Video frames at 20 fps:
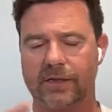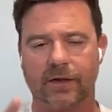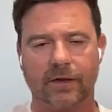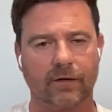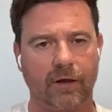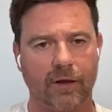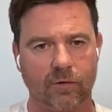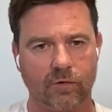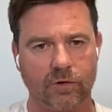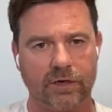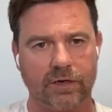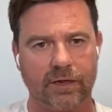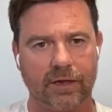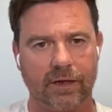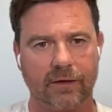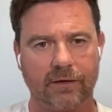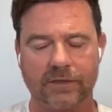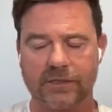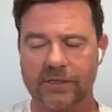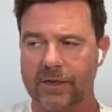And I ordered it,
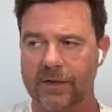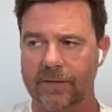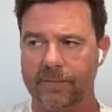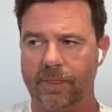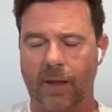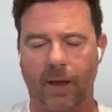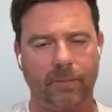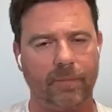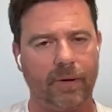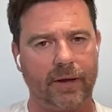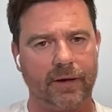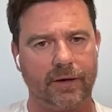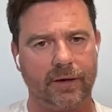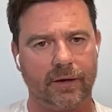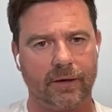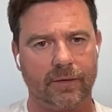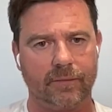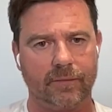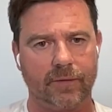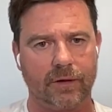and I paid
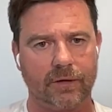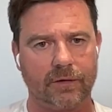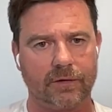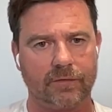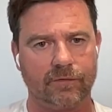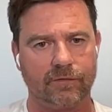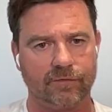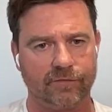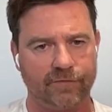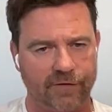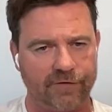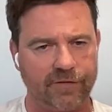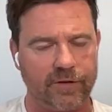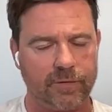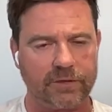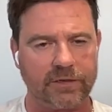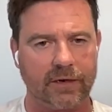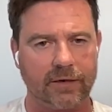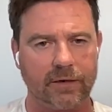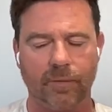a fifty
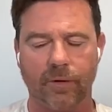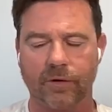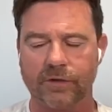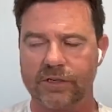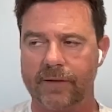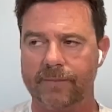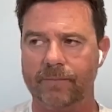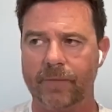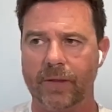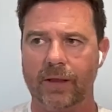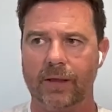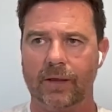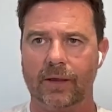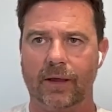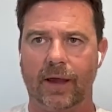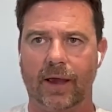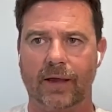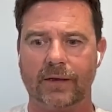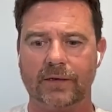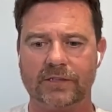percent deposit,
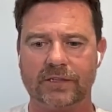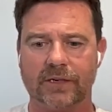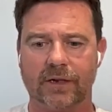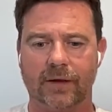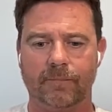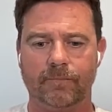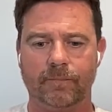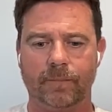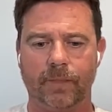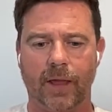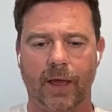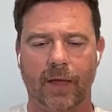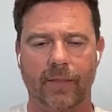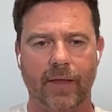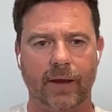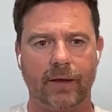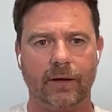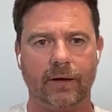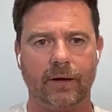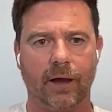and um, and
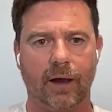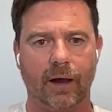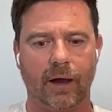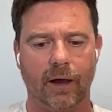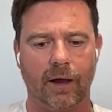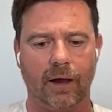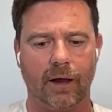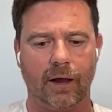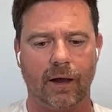then uh,